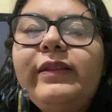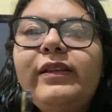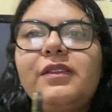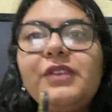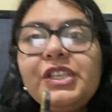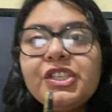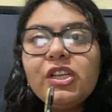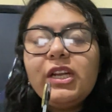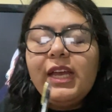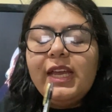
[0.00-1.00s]

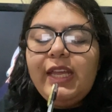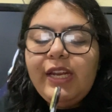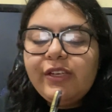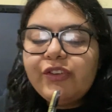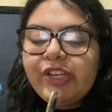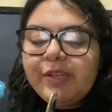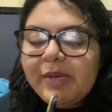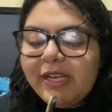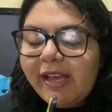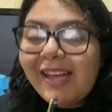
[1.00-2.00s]
television, in
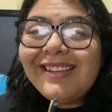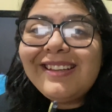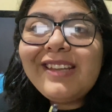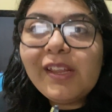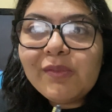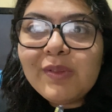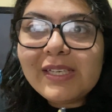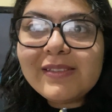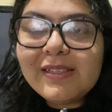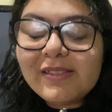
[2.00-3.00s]
entertainment, and in
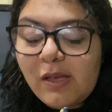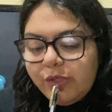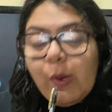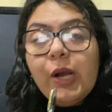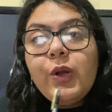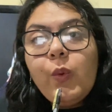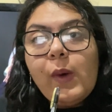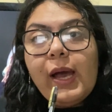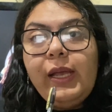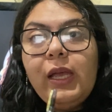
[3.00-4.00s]
Netflix itself. Wanna know
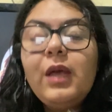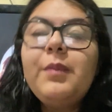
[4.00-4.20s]
why?